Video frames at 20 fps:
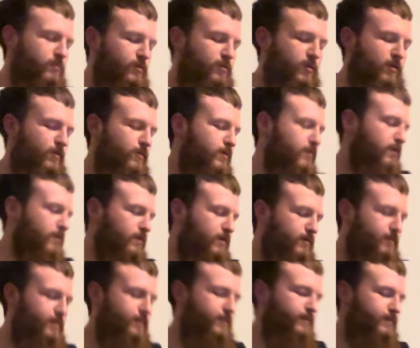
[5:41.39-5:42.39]
growing
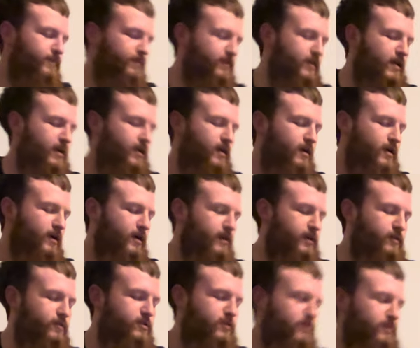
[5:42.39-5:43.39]
up, I
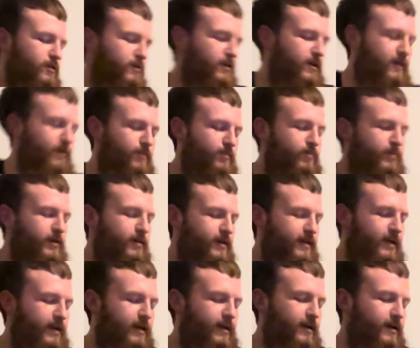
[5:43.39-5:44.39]
used to do that with my
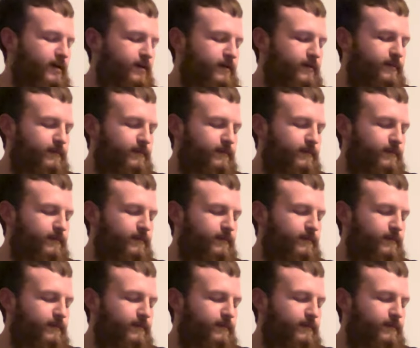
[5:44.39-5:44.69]
dad,